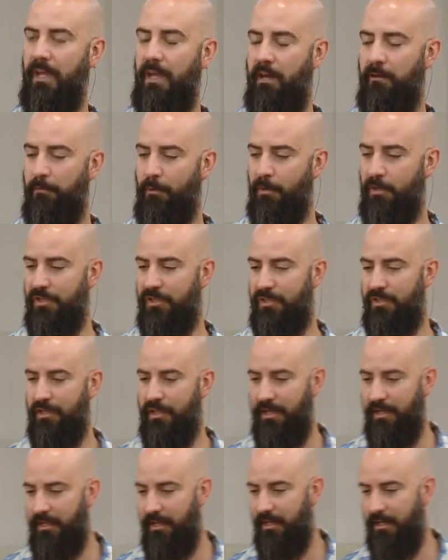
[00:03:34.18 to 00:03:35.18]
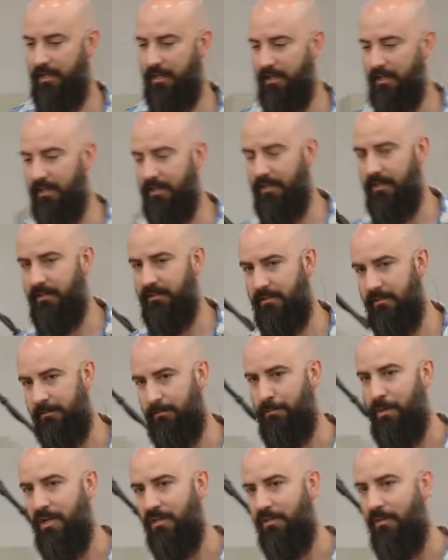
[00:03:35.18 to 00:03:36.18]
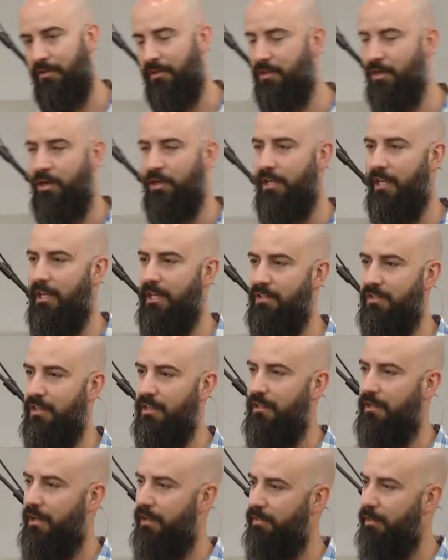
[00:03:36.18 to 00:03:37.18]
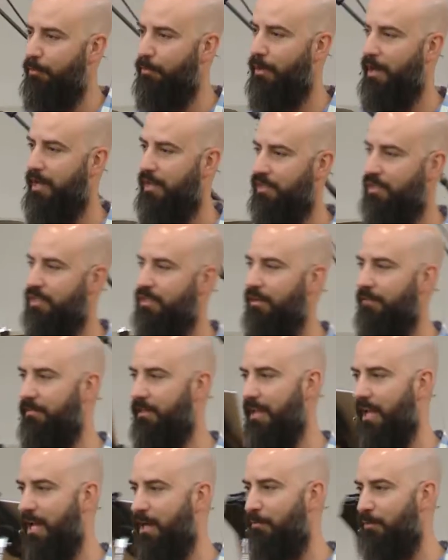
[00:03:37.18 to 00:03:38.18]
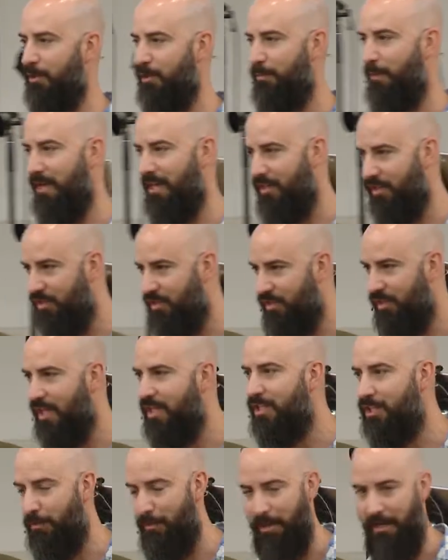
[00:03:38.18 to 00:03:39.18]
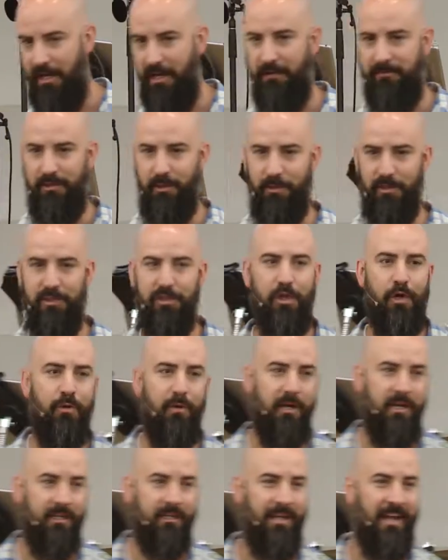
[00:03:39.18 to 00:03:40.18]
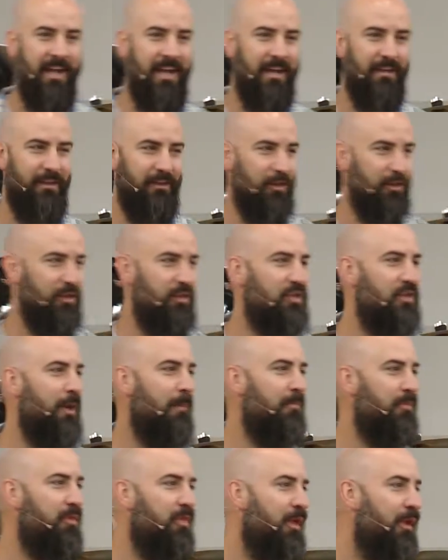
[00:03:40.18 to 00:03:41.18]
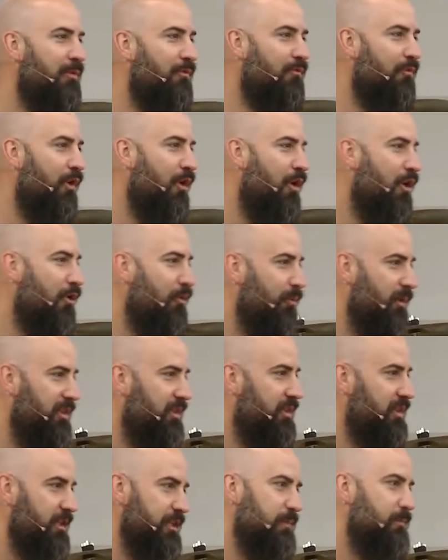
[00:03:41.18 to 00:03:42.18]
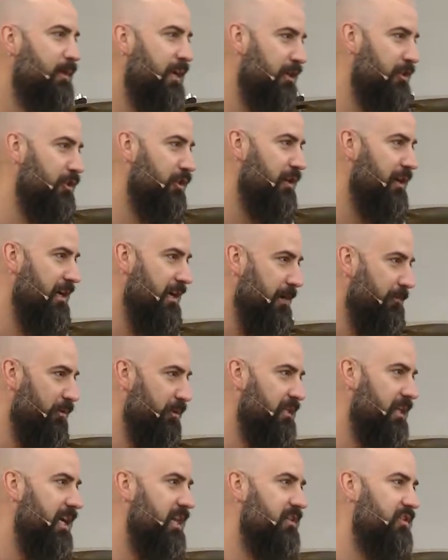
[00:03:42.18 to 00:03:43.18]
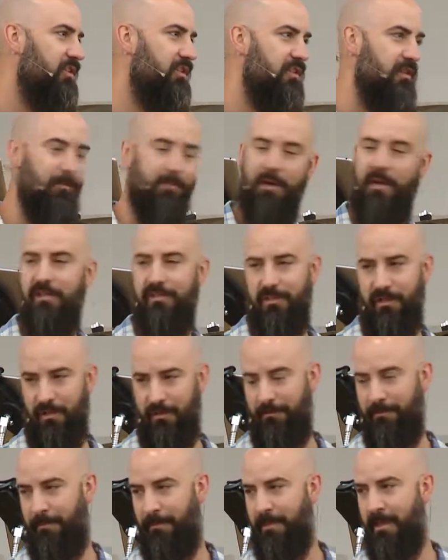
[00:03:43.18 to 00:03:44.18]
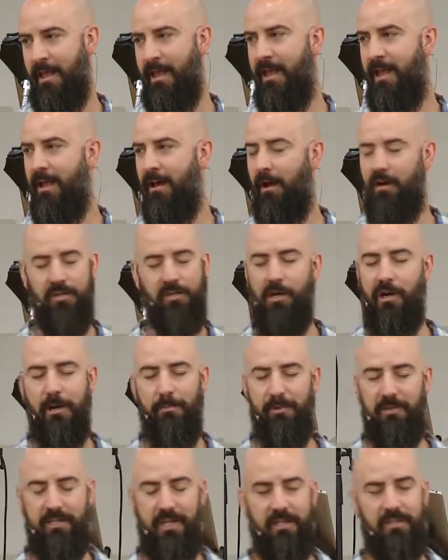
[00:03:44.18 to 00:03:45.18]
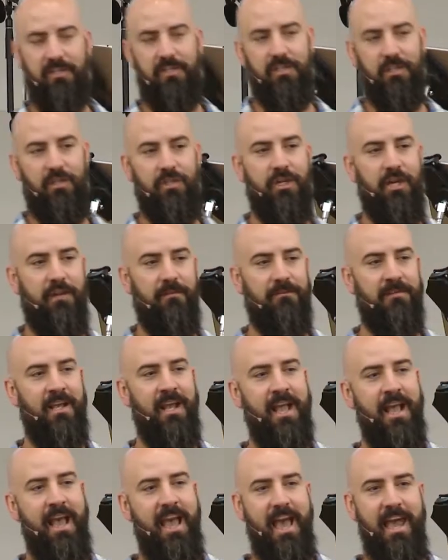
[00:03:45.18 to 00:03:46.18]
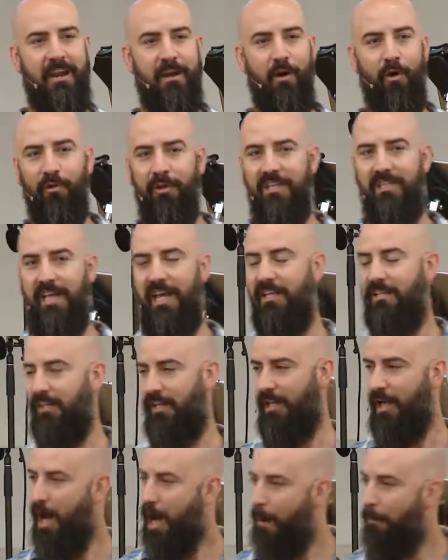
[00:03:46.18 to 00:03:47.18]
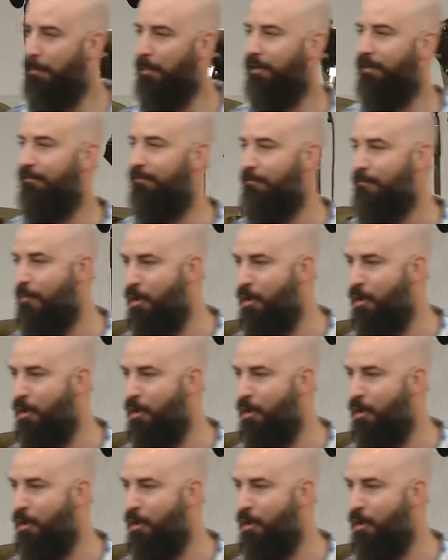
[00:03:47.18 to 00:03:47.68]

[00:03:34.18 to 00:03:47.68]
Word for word: And of course, Puzzle the donkey isn't uh, the brightest of the animals, but he's sensible enough to intuit that there's something wrong with this picture, and he protests to Puzzle or sorry, protests to shift. And it only takes a couple of